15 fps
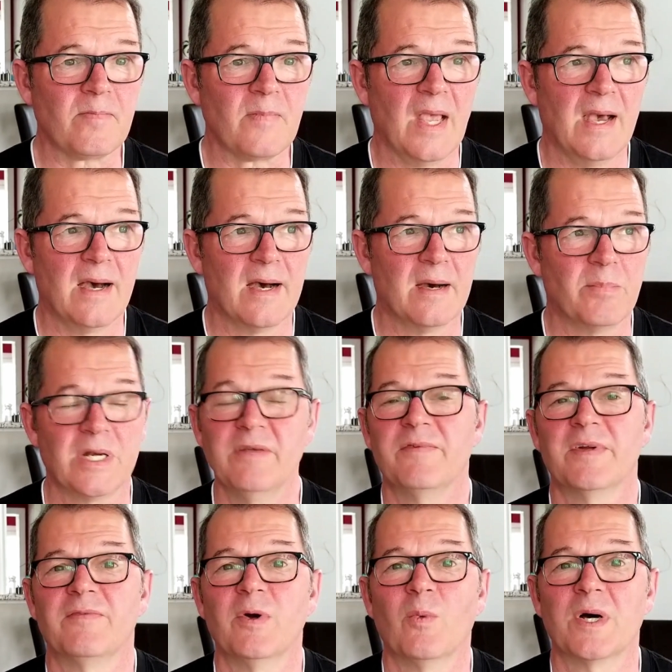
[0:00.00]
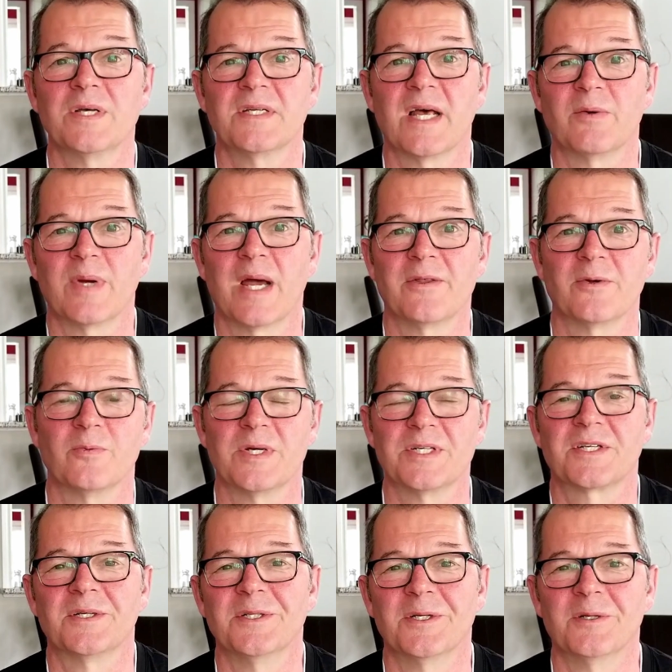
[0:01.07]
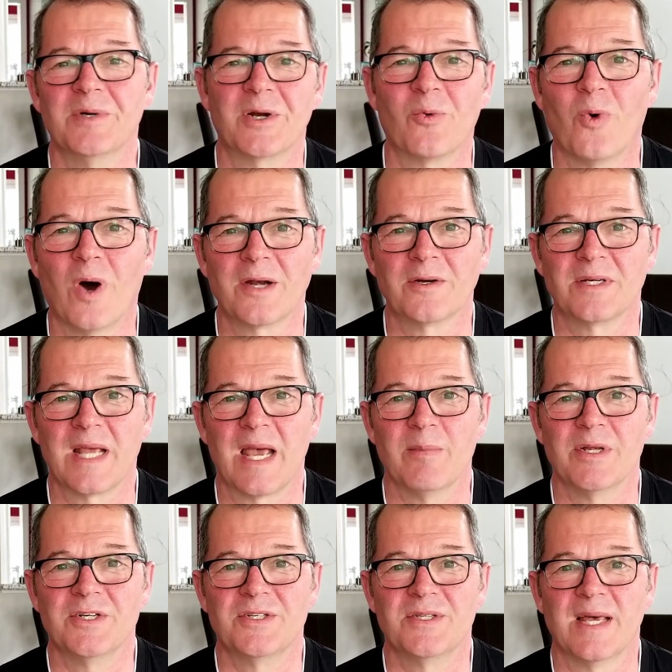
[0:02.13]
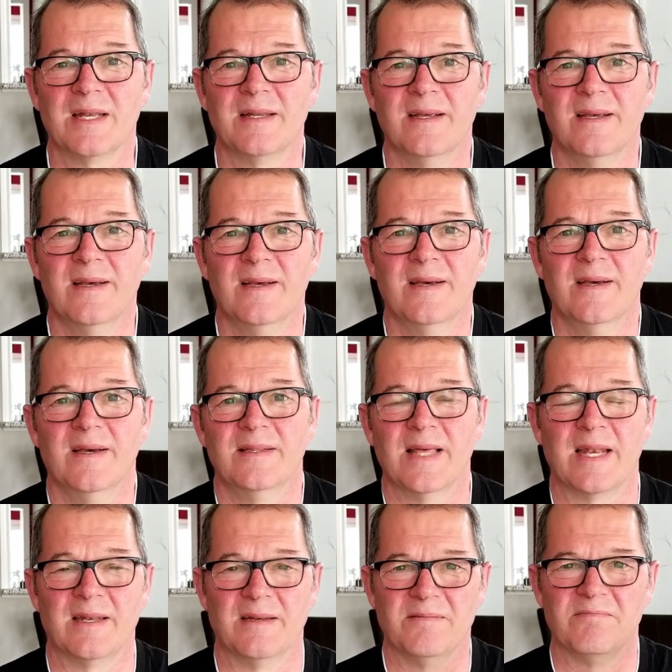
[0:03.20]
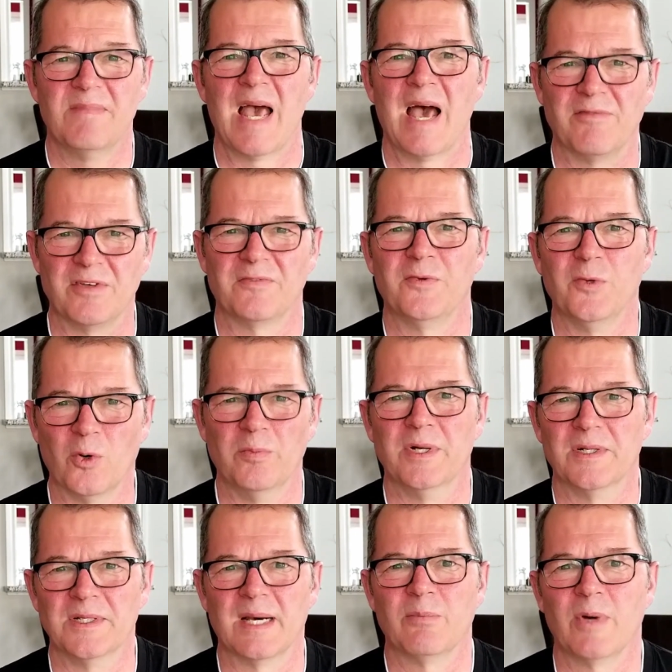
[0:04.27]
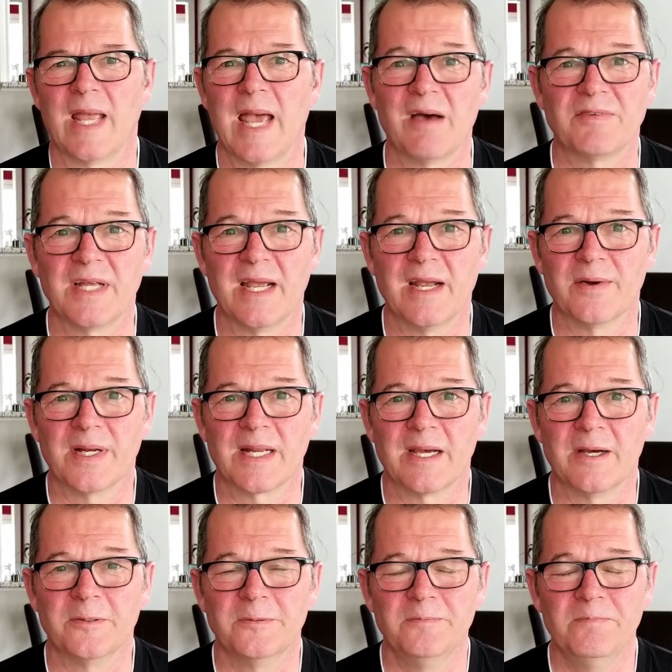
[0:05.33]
But even if it wasn't, I'd rather risk a little bit of water damage than have the fuel build up. We have to air it out.